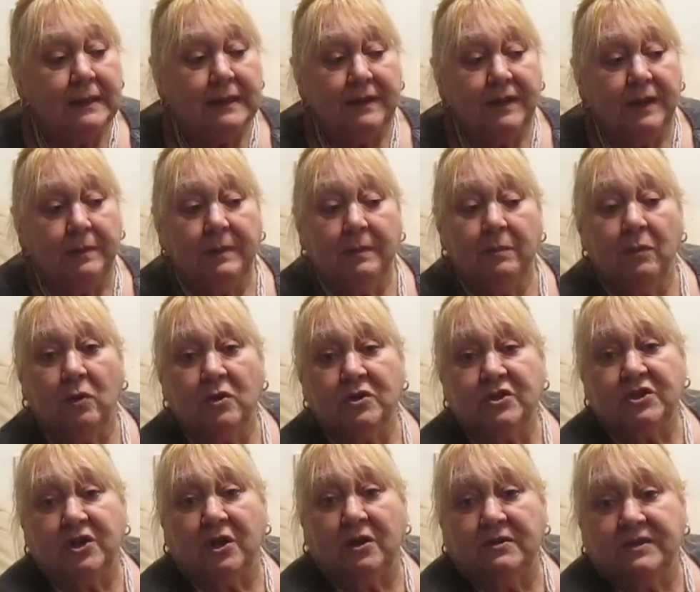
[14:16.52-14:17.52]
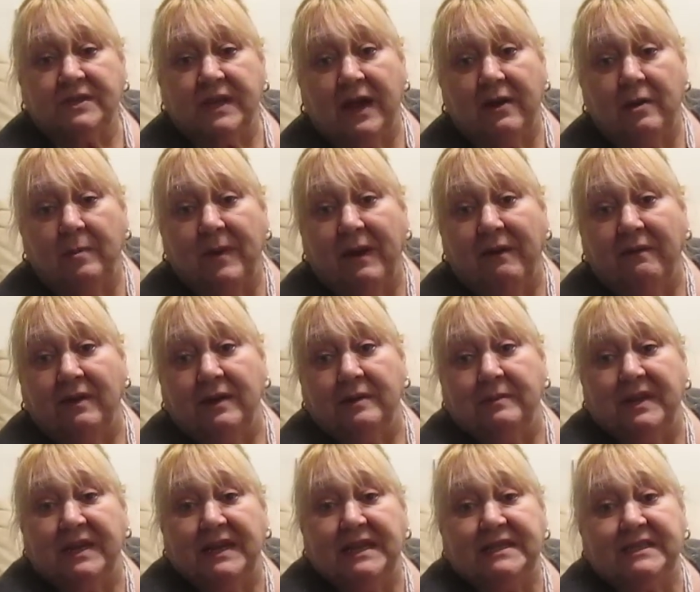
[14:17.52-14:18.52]
There'll be more stalls there, apparently,
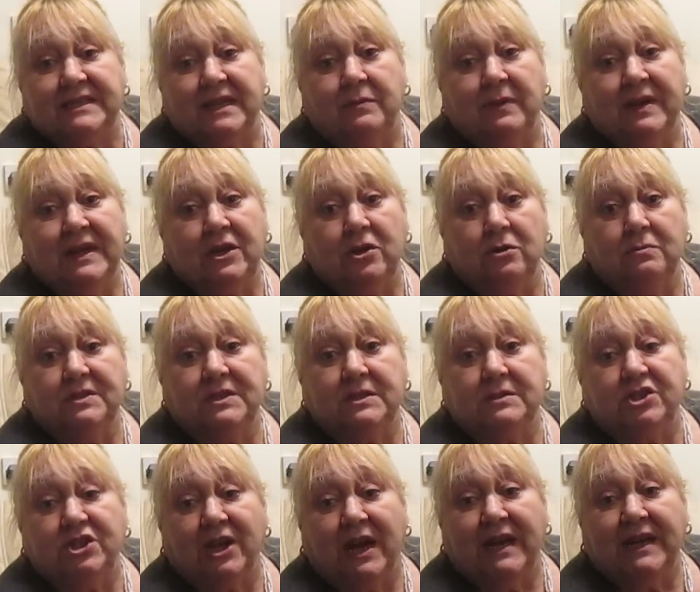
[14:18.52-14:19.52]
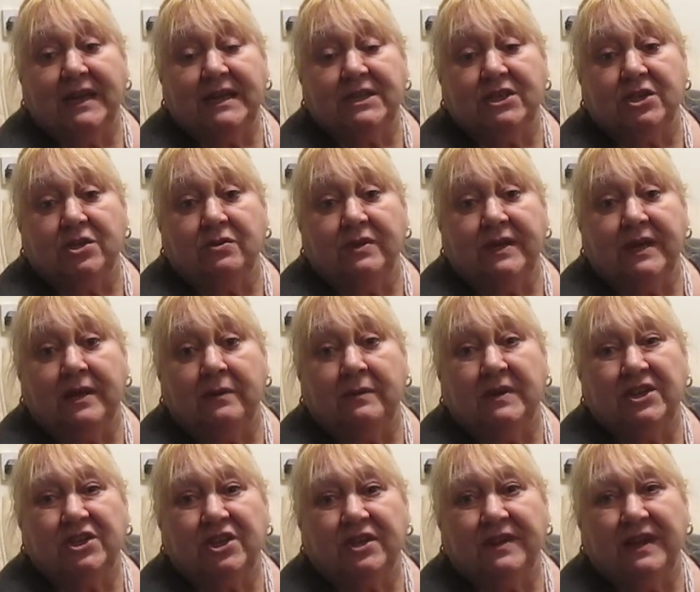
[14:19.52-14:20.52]
Minnie said, when it comes to Chinese New Year,
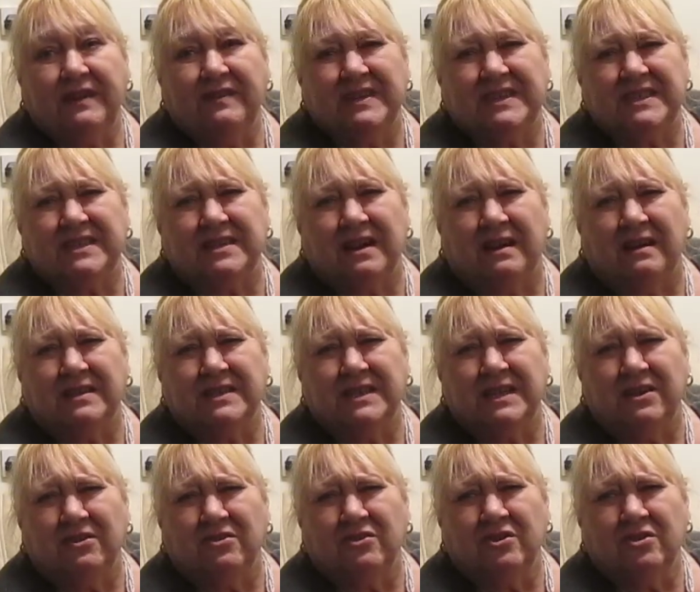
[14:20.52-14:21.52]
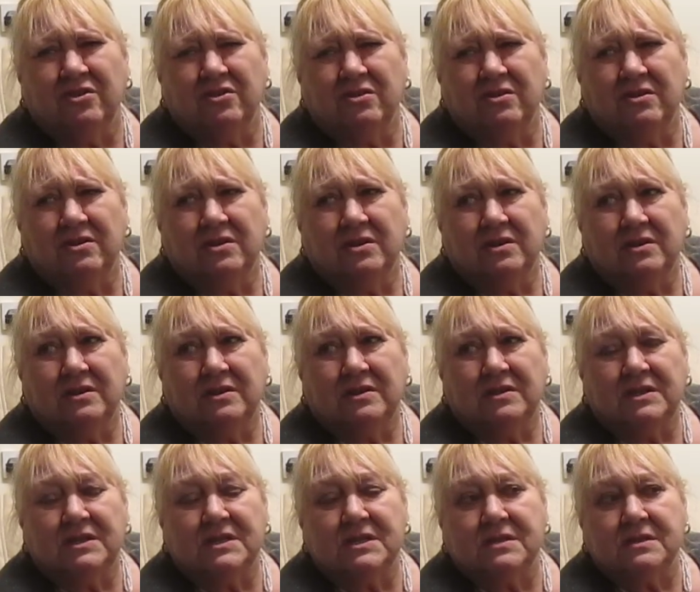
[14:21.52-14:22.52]
which I think is starting on
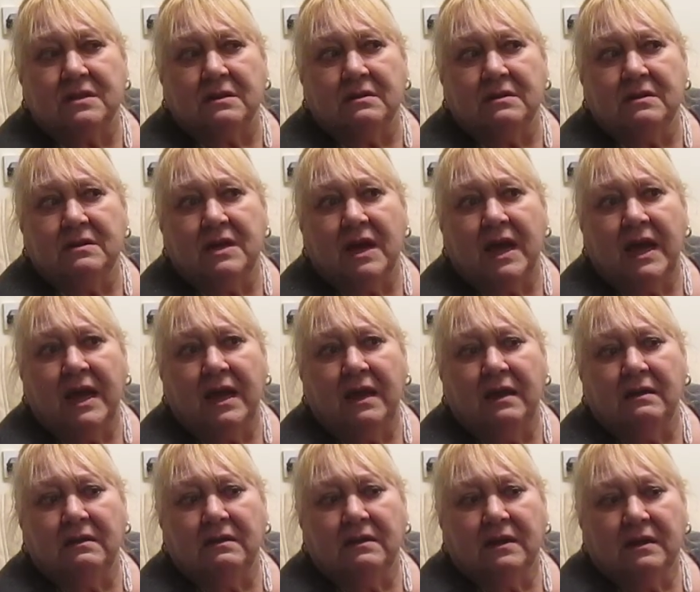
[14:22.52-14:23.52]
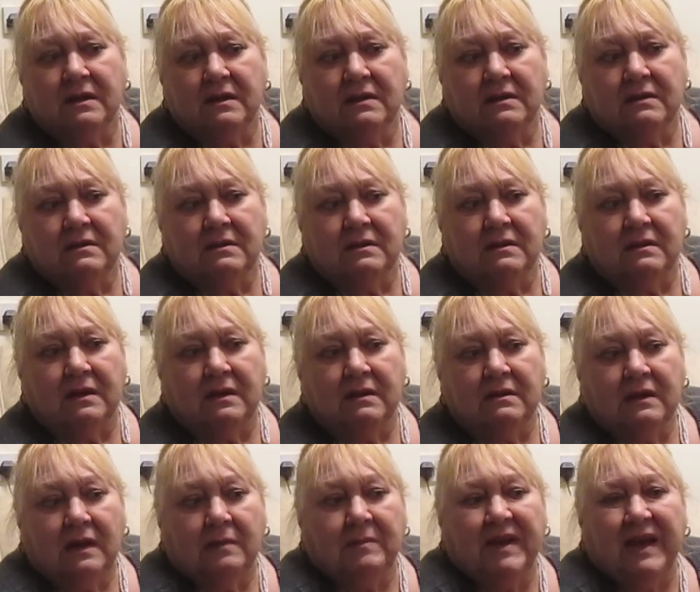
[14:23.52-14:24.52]
Sunday.
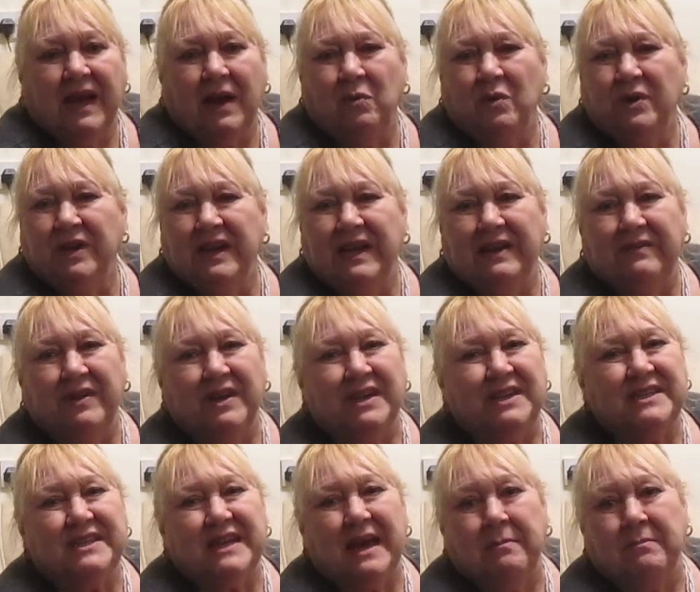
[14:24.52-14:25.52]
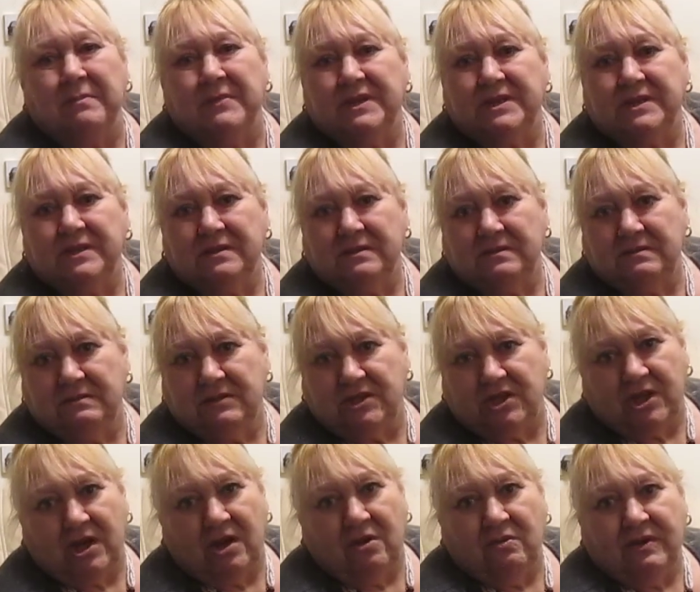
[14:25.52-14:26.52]
I mean, I wouldn't even attempt to
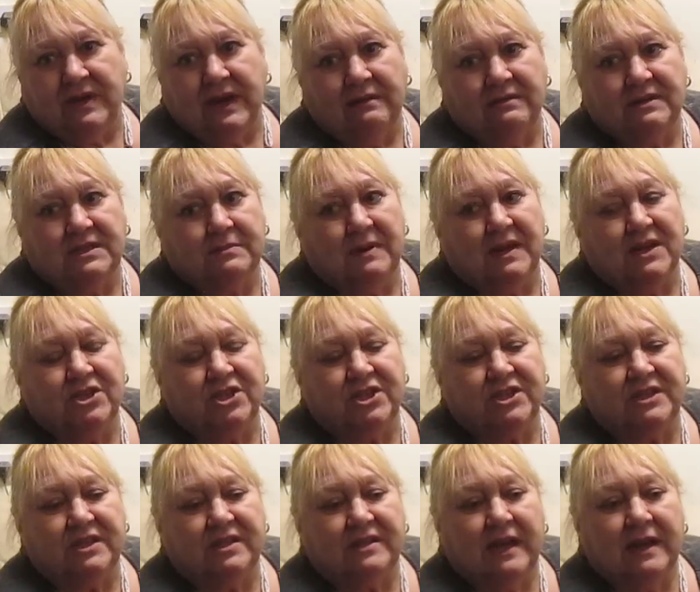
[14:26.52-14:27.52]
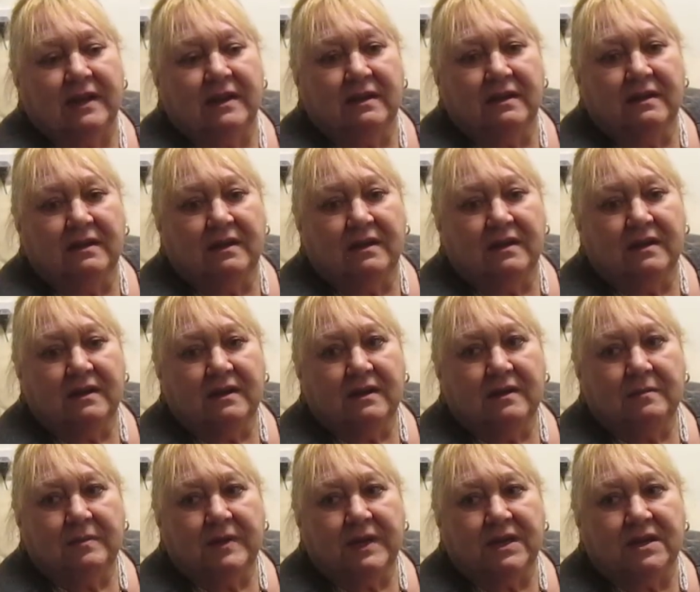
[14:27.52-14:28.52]
go down to Manchester then,
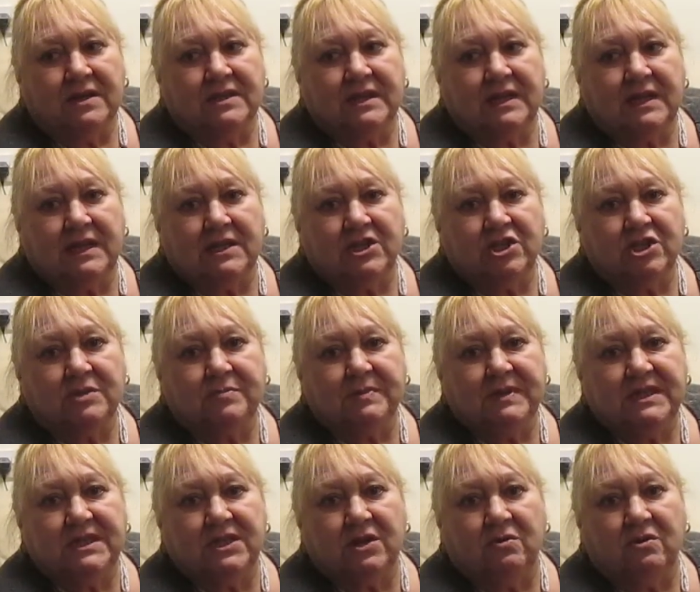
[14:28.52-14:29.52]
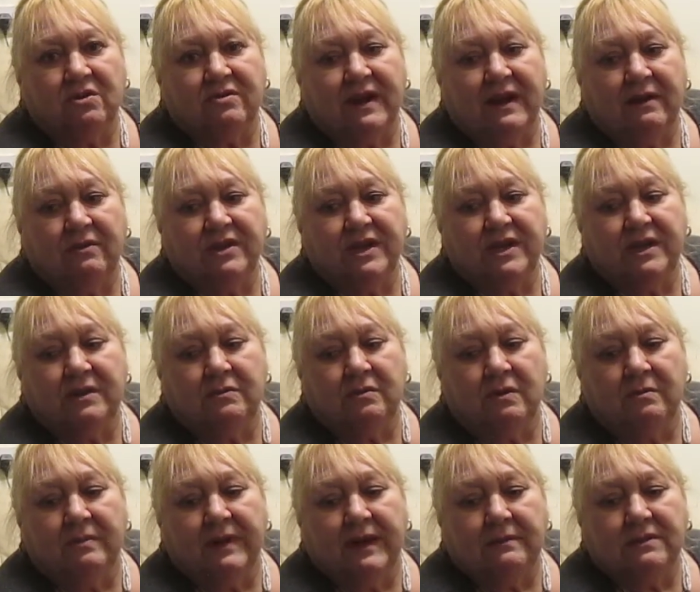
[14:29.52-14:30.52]
because it'll just be so crowded, you
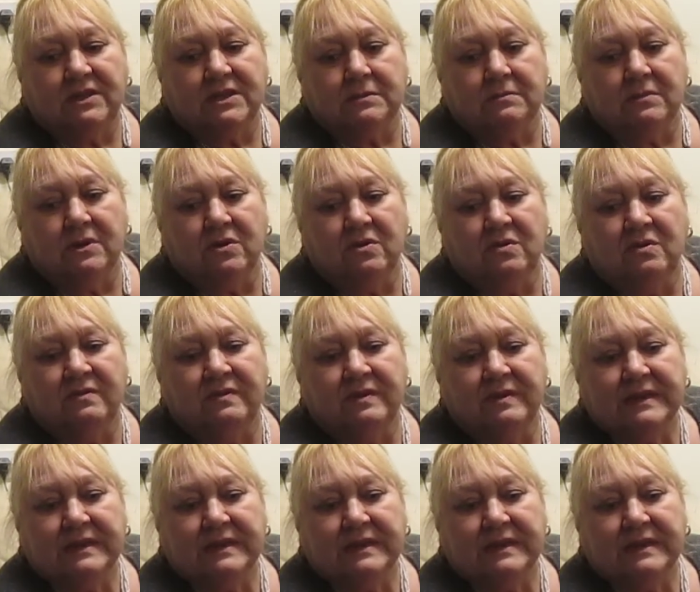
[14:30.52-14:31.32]
won't be able to move.